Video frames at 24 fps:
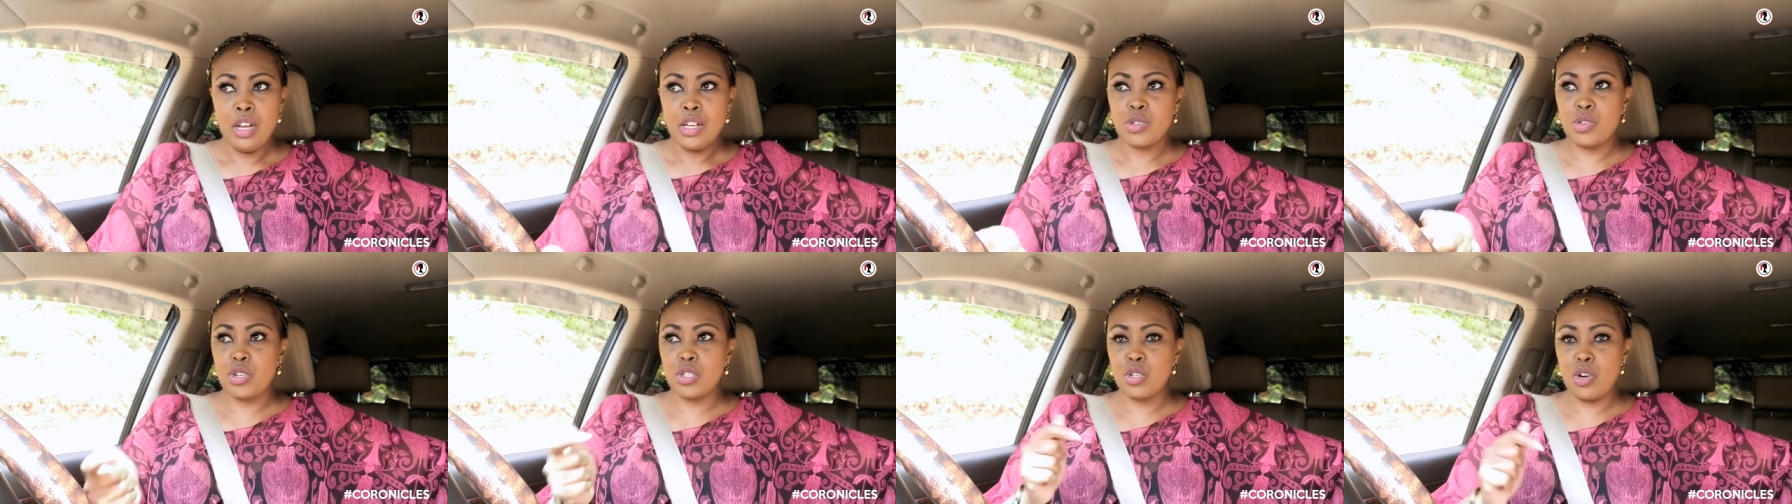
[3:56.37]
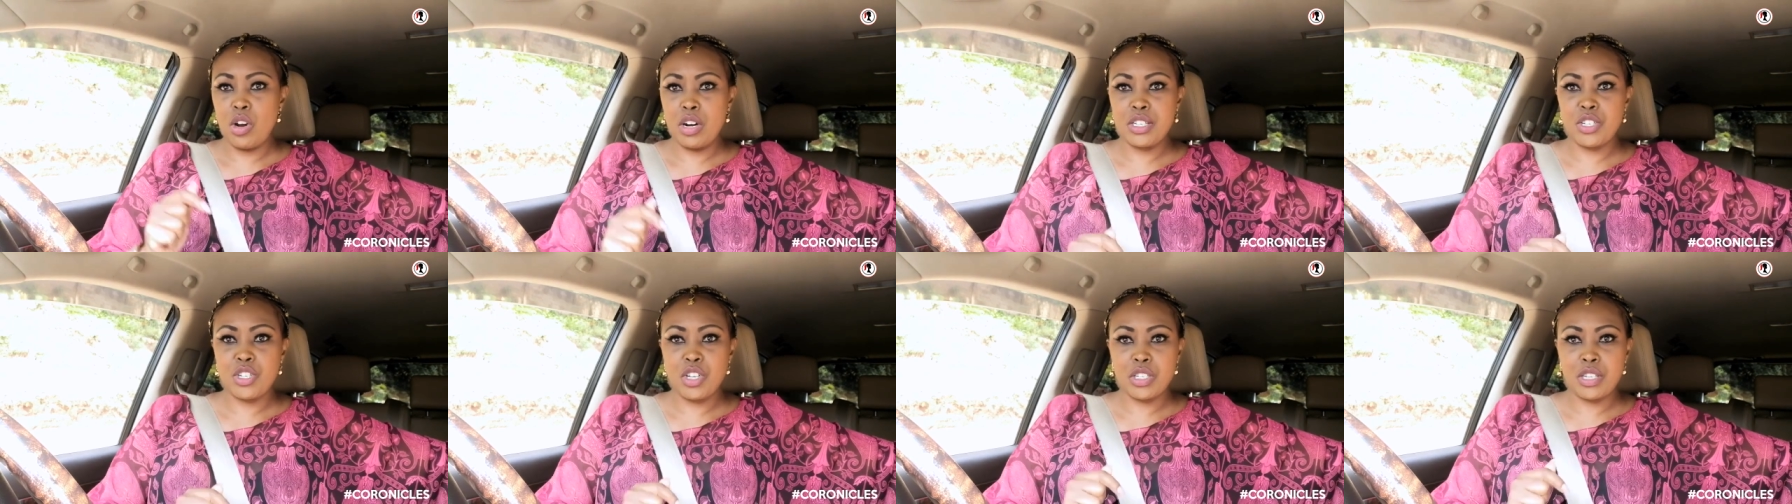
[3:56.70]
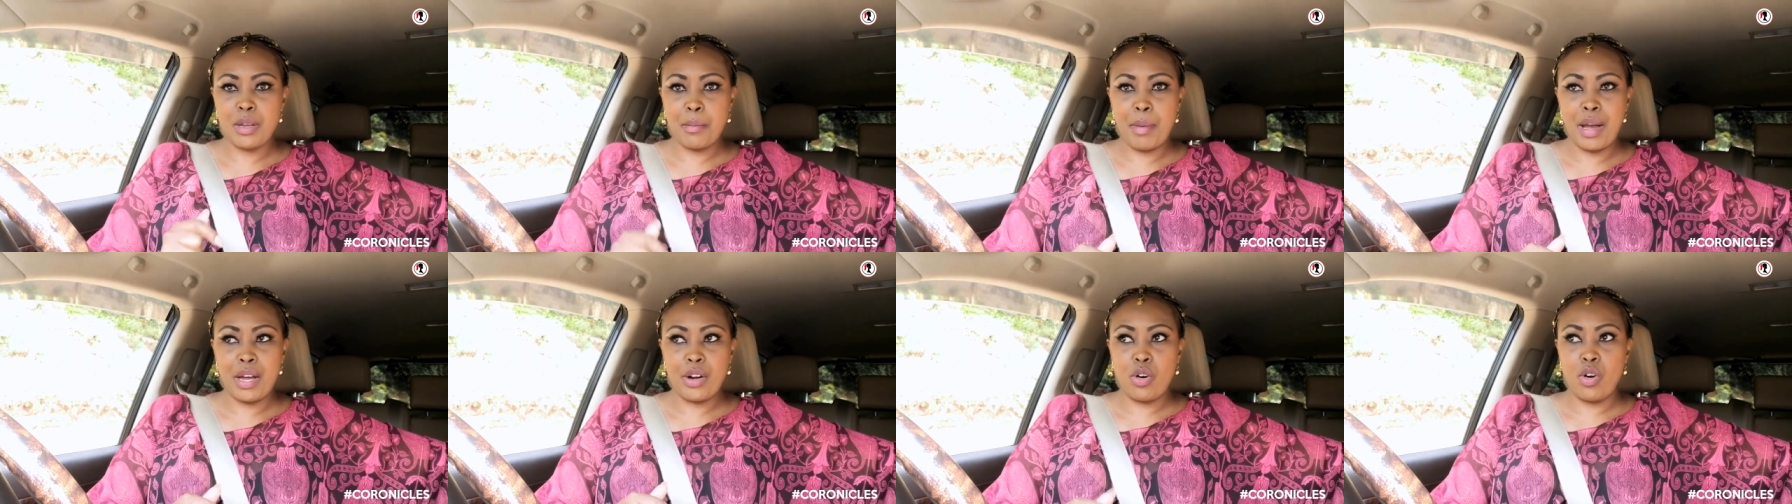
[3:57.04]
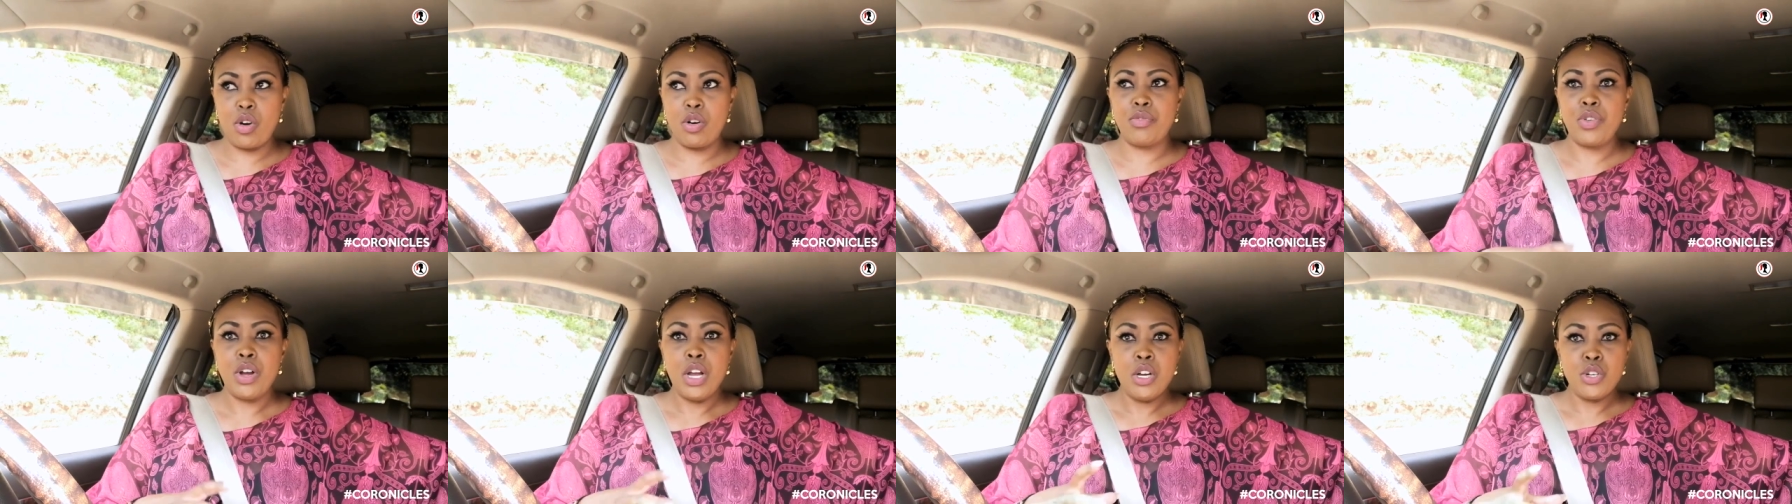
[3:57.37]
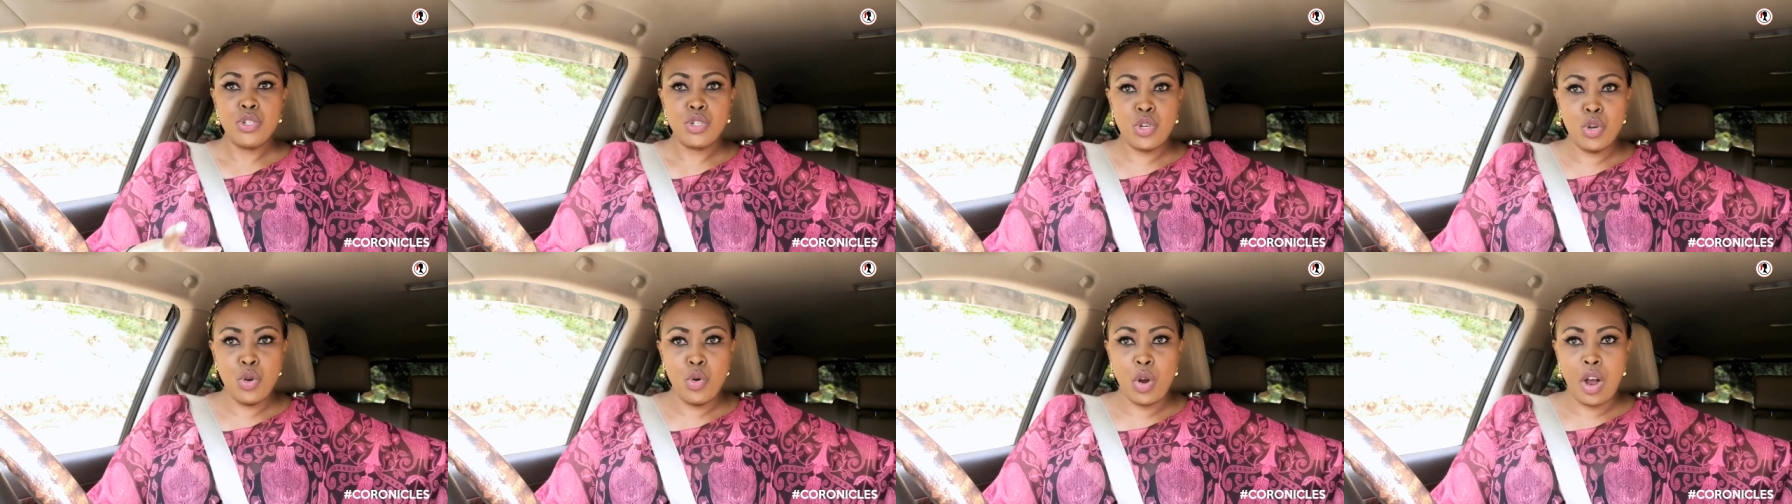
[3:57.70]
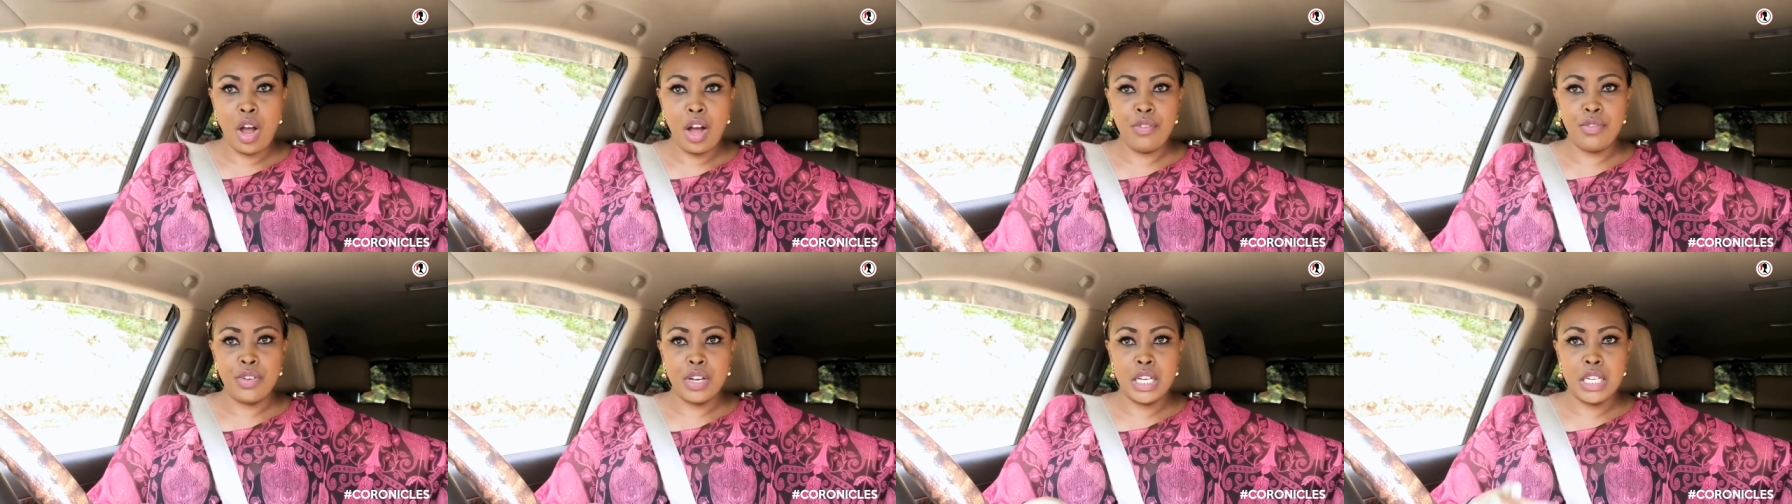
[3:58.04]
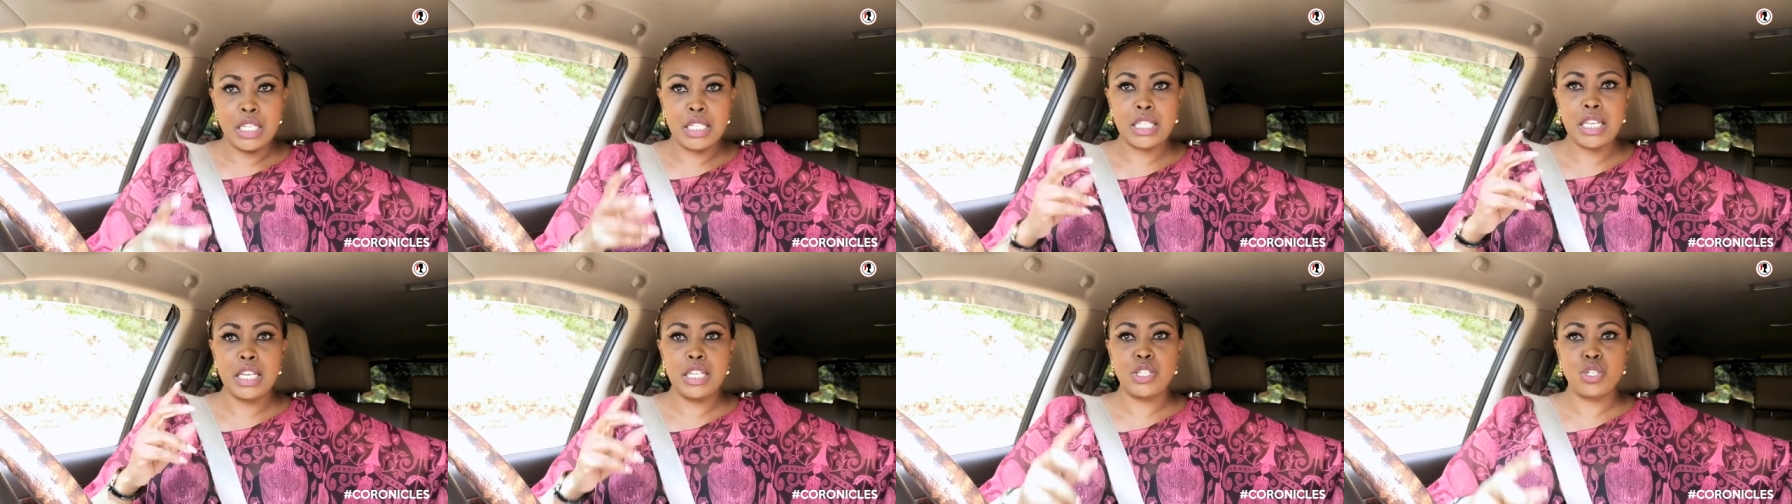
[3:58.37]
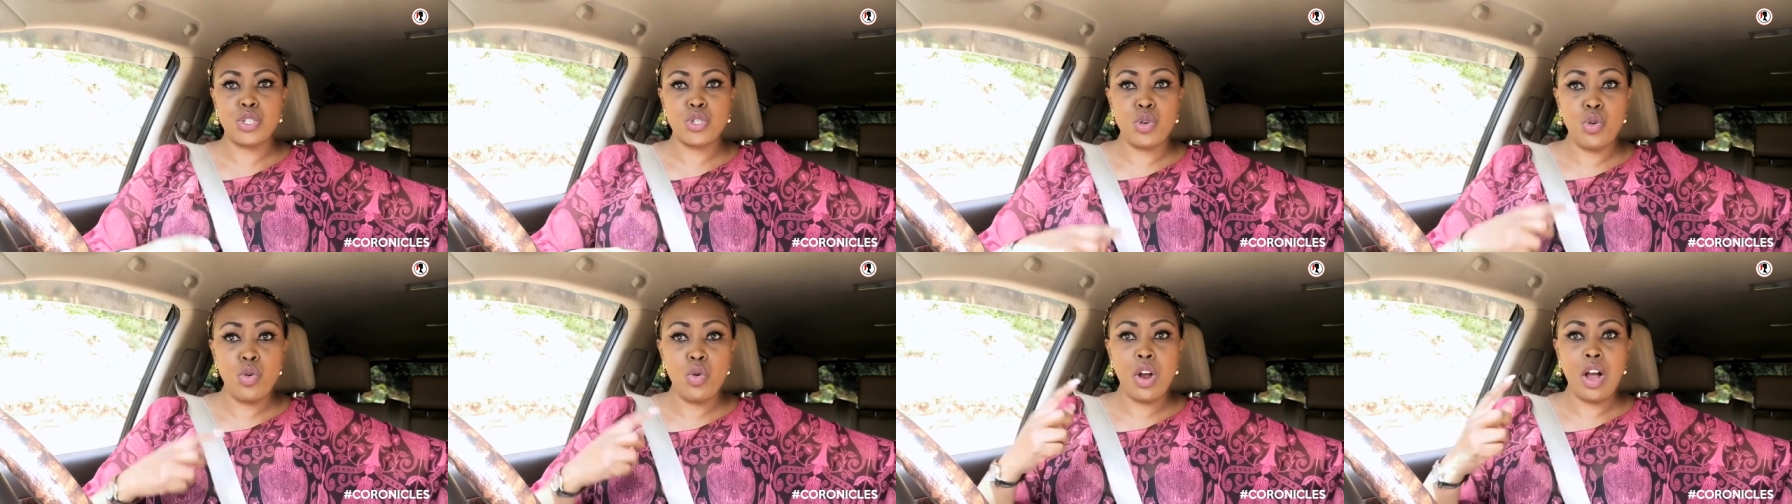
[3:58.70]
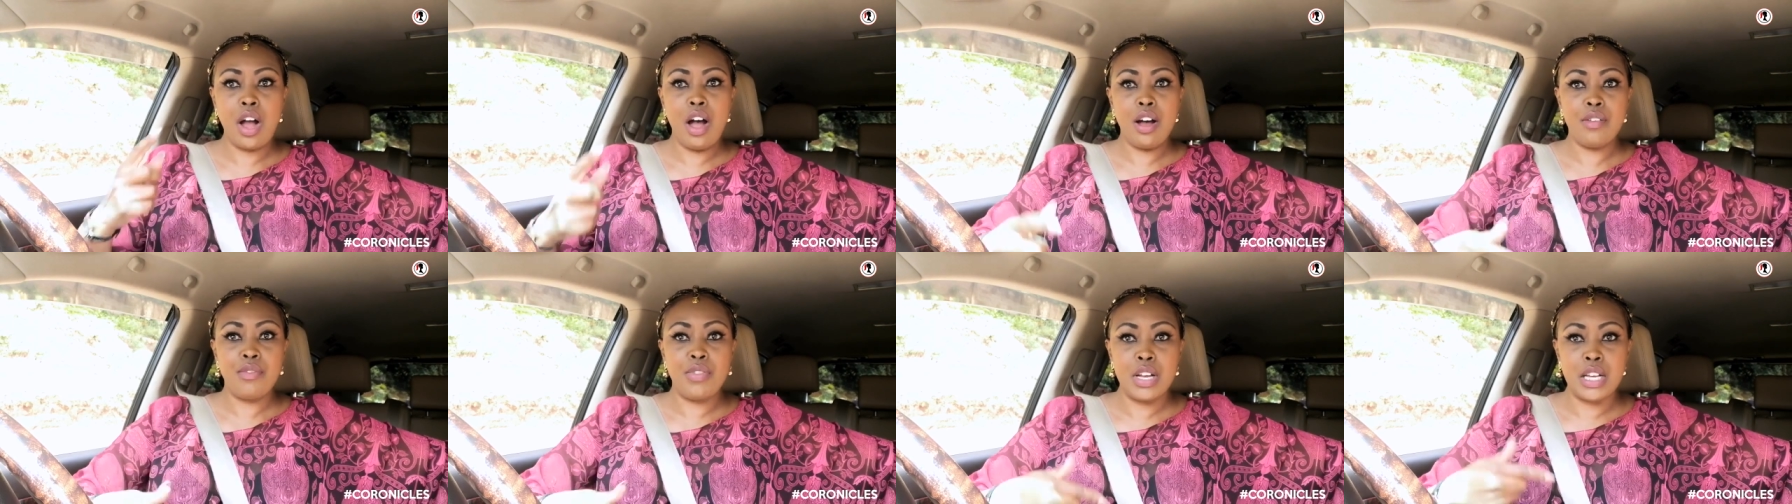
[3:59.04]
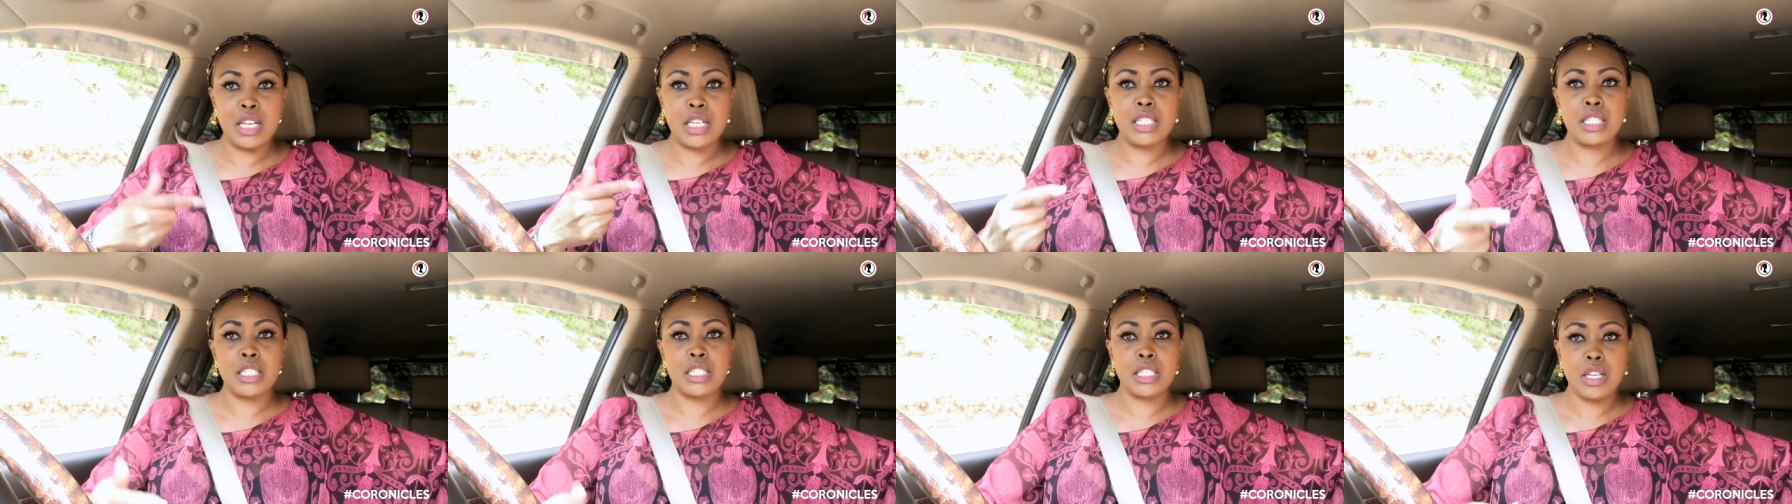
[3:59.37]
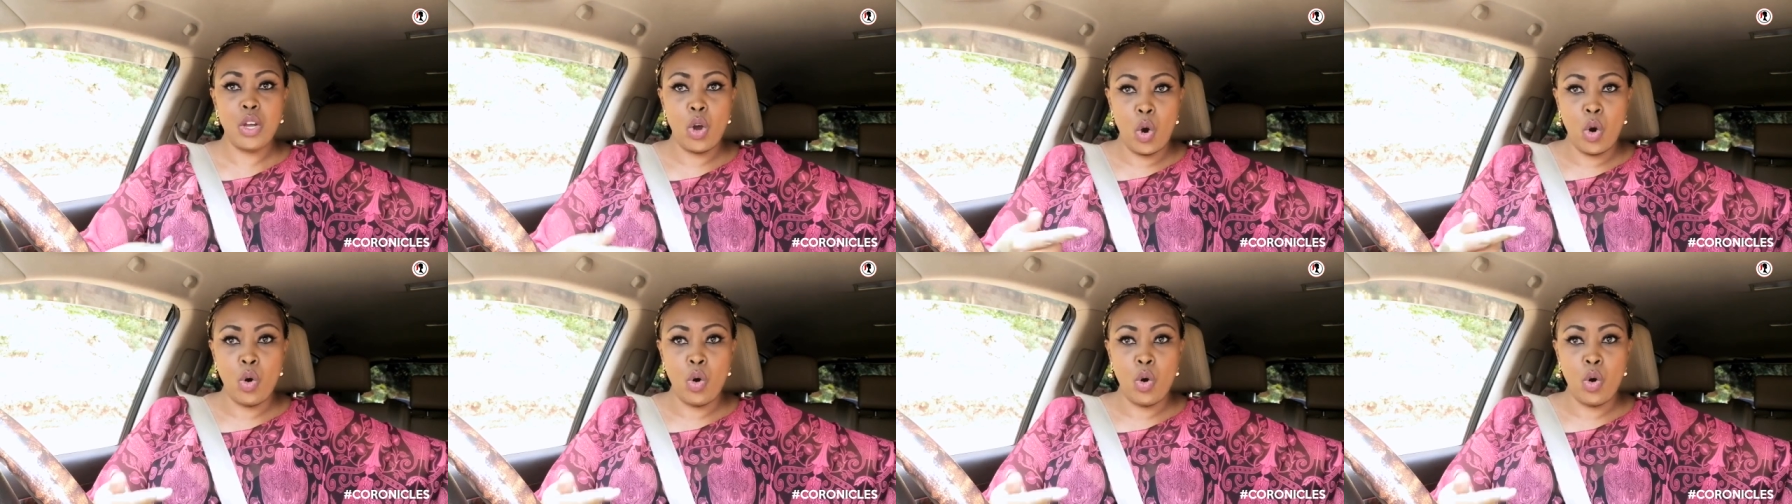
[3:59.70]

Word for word: So it's not just a matter of two covers, it's two covers